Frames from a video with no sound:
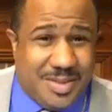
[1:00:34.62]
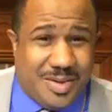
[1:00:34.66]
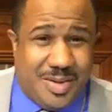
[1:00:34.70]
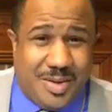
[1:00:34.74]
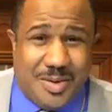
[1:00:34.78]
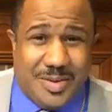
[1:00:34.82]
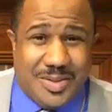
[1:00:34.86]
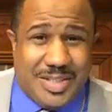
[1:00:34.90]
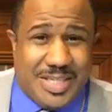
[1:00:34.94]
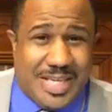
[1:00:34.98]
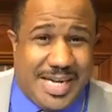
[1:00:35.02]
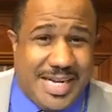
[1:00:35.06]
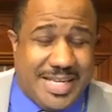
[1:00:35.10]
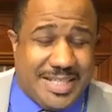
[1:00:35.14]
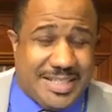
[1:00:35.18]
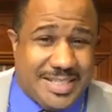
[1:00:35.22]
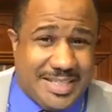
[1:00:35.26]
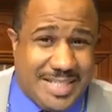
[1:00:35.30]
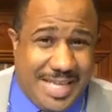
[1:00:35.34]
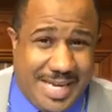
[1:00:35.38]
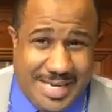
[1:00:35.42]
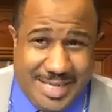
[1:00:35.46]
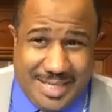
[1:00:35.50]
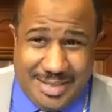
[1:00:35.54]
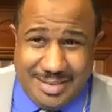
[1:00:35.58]
on last
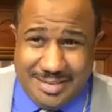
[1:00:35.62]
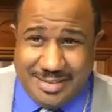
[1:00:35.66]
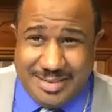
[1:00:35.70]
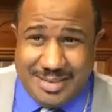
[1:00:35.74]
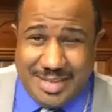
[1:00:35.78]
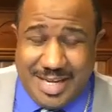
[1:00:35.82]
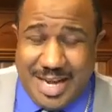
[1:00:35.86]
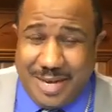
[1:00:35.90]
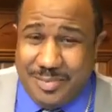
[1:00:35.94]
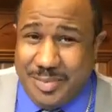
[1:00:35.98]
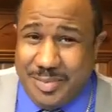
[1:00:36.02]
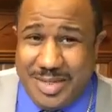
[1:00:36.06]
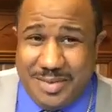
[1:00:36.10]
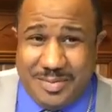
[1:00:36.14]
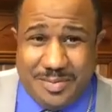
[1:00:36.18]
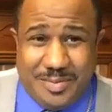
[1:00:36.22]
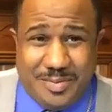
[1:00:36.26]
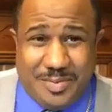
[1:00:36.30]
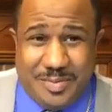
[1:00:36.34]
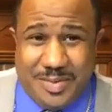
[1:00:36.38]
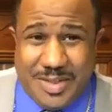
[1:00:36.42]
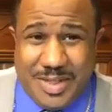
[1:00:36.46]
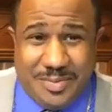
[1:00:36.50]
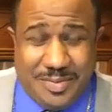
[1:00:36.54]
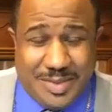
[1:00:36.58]
night. I mean,
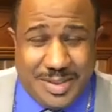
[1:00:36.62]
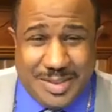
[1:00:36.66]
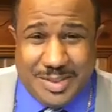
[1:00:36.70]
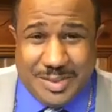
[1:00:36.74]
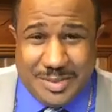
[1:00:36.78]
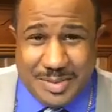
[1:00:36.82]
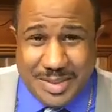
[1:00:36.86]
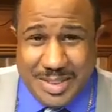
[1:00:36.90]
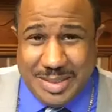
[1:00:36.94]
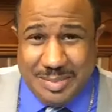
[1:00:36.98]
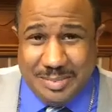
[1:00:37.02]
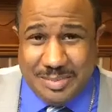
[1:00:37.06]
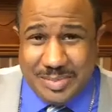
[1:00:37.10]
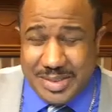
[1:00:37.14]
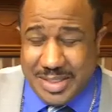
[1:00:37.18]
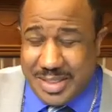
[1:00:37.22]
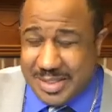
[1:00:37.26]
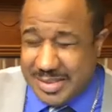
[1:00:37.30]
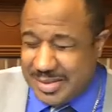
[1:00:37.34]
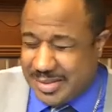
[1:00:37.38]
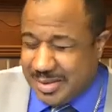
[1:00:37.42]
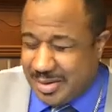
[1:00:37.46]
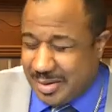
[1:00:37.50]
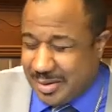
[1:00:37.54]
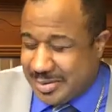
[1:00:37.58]
vivid dreams. I
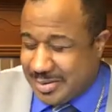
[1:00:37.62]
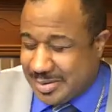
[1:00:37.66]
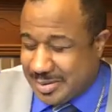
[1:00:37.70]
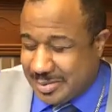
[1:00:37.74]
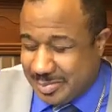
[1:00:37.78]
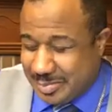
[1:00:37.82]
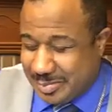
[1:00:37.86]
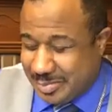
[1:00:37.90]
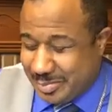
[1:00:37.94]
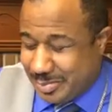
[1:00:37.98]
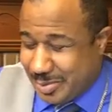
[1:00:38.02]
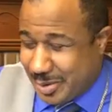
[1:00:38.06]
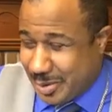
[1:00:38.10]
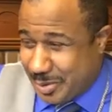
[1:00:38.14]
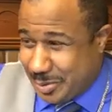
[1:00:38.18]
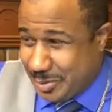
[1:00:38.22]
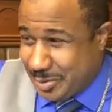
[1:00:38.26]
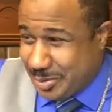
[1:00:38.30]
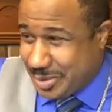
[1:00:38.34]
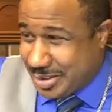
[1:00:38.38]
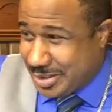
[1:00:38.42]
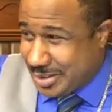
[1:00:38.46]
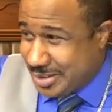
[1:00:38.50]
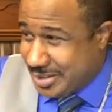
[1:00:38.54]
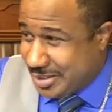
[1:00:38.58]
saw some
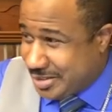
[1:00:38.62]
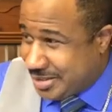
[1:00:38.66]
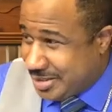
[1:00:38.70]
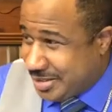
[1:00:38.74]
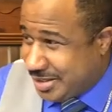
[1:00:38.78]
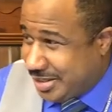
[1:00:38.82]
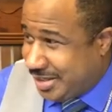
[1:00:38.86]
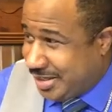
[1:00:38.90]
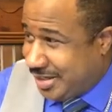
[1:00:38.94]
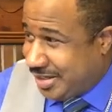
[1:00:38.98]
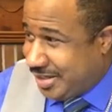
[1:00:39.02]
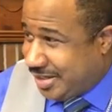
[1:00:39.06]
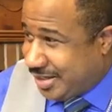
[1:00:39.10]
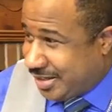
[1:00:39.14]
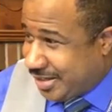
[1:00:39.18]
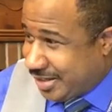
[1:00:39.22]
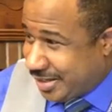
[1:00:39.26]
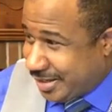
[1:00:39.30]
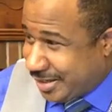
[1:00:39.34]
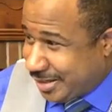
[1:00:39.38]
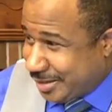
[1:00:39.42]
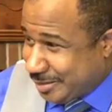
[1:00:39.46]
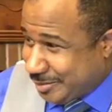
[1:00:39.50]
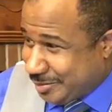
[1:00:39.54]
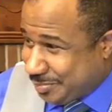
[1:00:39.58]
roses,
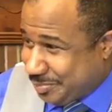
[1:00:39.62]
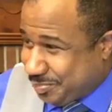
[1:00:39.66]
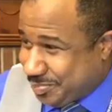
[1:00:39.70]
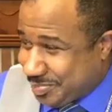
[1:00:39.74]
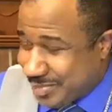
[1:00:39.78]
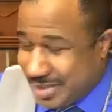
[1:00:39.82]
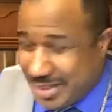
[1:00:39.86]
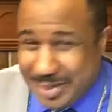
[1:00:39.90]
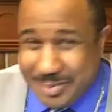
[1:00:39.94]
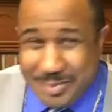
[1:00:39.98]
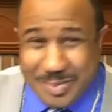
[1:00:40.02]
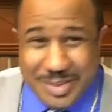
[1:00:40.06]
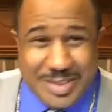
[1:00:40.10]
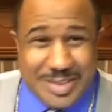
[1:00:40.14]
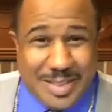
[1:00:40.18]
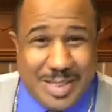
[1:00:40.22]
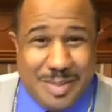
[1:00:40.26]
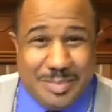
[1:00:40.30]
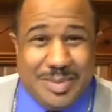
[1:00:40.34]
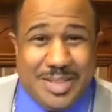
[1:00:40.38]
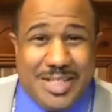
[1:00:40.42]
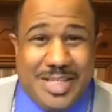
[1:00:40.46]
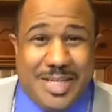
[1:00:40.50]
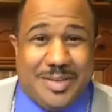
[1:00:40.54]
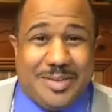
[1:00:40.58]
um, and it was
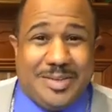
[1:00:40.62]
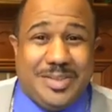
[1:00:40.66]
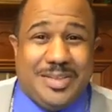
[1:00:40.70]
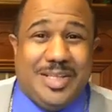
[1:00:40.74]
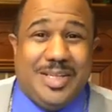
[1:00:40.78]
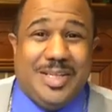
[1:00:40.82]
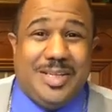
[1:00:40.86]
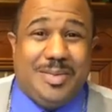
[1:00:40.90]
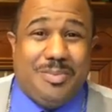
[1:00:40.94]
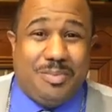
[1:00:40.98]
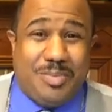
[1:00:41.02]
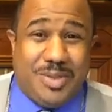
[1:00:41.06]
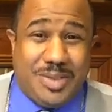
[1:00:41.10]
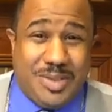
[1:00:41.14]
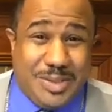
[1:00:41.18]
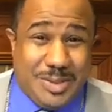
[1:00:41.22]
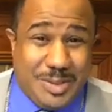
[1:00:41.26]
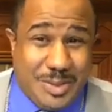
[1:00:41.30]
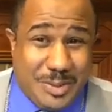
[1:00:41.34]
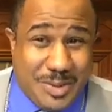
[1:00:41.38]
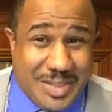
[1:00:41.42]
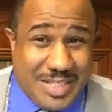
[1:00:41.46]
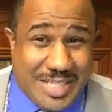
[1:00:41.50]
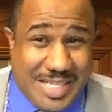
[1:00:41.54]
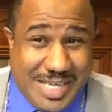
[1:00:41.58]
something else. But you
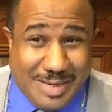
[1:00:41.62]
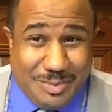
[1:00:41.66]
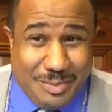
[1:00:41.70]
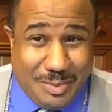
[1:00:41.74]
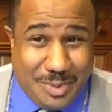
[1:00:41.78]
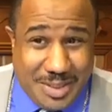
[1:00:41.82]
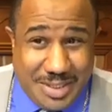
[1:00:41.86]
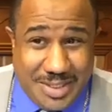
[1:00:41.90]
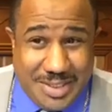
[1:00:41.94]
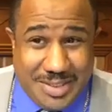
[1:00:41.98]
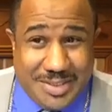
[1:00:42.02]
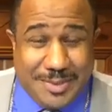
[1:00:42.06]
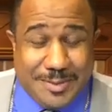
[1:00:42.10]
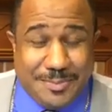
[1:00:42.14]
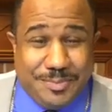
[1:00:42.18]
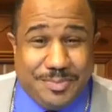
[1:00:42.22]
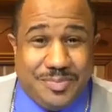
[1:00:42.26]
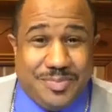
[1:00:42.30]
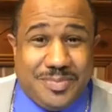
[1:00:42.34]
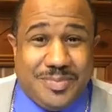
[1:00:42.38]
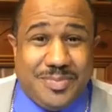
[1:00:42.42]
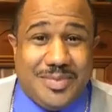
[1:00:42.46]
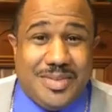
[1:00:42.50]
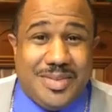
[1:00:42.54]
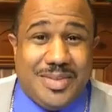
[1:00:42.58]
know what that was?
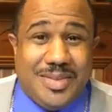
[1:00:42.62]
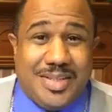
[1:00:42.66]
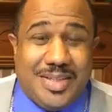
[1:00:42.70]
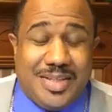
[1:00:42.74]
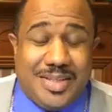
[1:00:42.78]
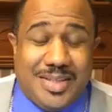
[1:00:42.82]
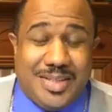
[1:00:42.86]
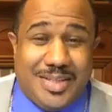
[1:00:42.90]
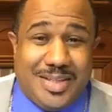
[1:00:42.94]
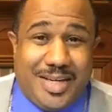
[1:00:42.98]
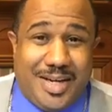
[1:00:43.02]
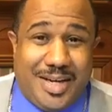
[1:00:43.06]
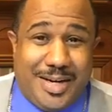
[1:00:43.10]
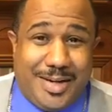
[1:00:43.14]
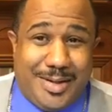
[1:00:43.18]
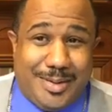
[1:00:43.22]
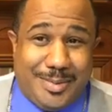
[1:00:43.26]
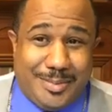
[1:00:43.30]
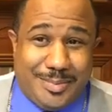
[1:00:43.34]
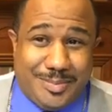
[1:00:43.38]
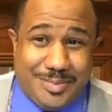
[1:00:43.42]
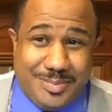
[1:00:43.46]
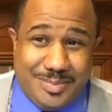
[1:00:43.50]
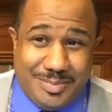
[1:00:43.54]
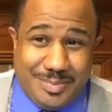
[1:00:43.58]

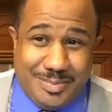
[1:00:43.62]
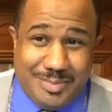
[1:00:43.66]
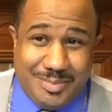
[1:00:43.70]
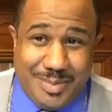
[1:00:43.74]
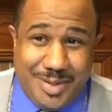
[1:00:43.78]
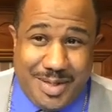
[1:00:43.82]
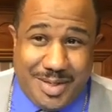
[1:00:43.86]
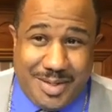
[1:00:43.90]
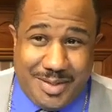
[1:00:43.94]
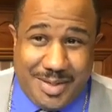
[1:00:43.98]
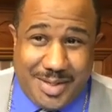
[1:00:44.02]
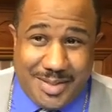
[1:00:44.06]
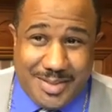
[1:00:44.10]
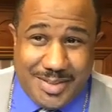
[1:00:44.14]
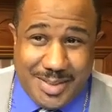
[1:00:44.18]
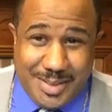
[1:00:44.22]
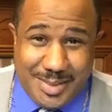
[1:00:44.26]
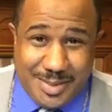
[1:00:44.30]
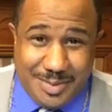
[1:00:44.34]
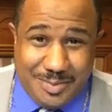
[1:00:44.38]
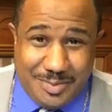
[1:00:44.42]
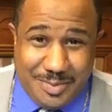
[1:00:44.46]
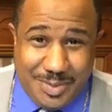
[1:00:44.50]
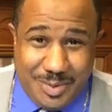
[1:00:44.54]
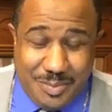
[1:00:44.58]
Um, I
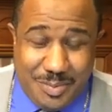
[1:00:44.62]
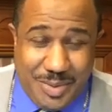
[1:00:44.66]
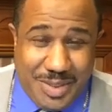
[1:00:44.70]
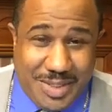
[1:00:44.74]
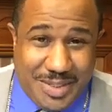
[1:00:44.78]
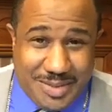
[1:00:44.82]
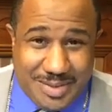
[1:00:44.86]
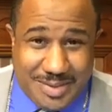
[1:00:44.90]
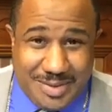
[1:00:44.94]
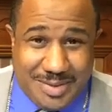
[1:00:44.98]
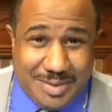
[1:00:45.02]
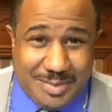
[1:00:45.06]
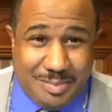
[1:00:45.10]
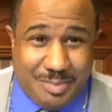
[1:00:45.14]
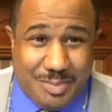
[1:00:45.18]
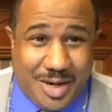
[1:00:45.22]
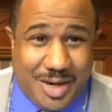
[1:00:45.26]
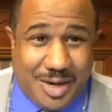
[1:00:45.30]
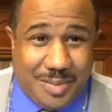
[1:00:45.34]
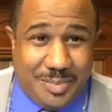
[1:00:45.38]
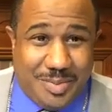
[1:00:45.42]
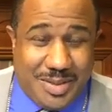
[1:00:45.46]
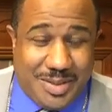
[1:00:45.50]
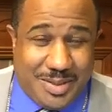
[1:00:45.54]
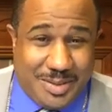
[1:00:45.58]
took a few minutes to
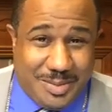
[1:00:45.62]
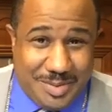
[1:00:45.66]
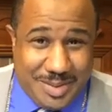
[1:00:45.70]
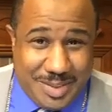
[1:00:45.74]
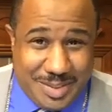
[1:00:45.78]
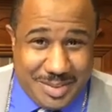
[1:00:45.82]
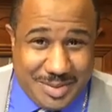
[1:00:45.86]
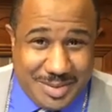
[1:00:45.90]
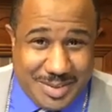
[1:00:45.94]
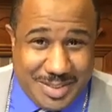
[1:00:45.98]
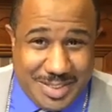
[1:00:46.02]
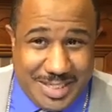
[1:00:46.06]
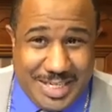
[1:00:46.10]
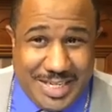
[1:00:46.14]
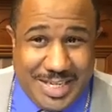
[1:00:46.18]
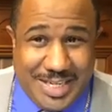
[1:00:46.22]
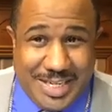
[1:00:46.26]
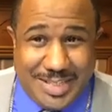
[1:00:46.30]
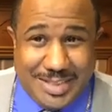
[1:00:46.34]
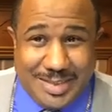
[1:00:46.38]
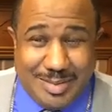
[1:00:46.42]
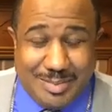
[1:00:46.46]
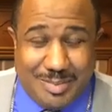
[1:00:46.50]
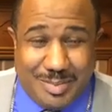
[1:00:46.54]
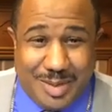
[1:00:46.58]
barbecue yesterday, and I
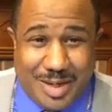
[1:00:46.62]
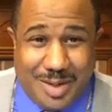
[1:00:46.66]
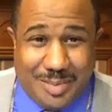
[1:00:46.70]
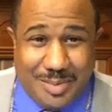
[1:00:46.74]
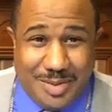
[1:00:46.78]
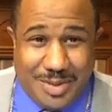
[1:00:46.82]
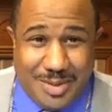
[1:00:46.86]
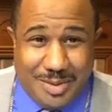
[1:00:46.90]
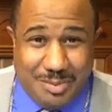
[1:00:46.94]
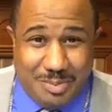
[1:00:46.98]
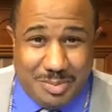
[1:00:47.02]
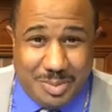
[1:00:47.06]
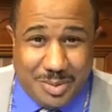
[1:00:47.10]
had some barbecue